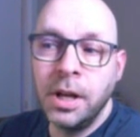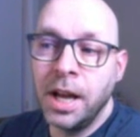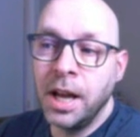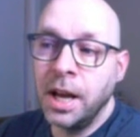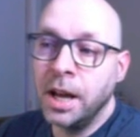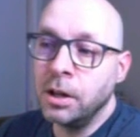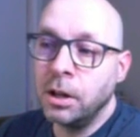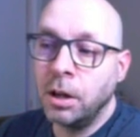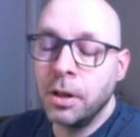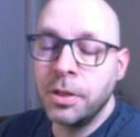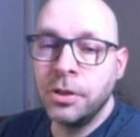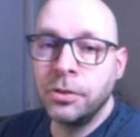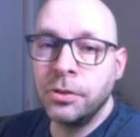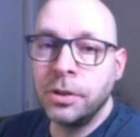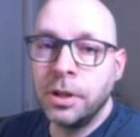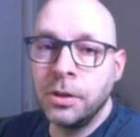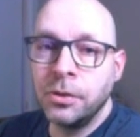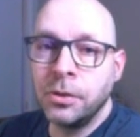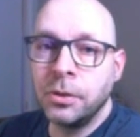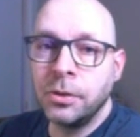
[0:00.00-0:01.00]
And all this
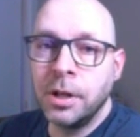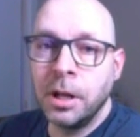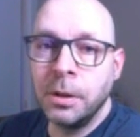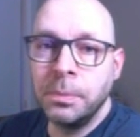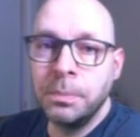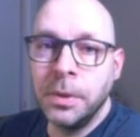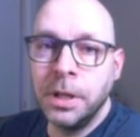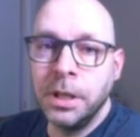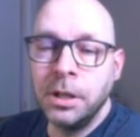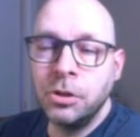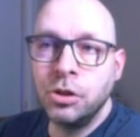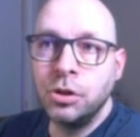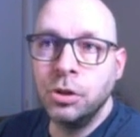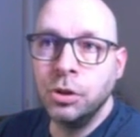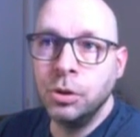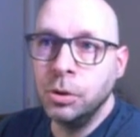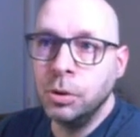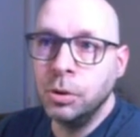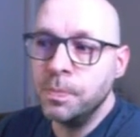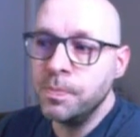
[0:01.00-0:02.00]
does is help me
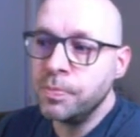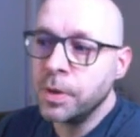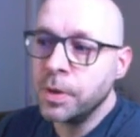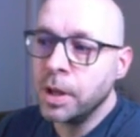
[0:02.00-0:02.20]
to